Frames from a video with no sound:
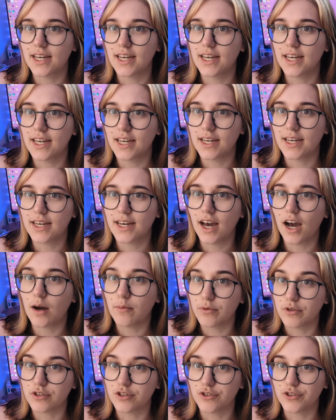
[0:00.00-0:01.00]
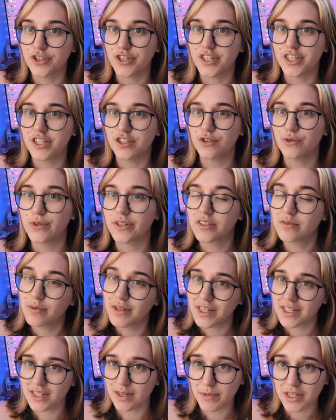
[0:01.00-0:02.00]
an opportunity to
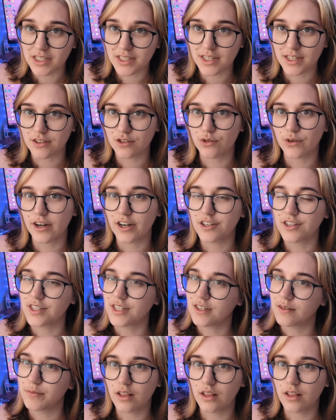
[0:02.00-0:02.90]
explain demisexuality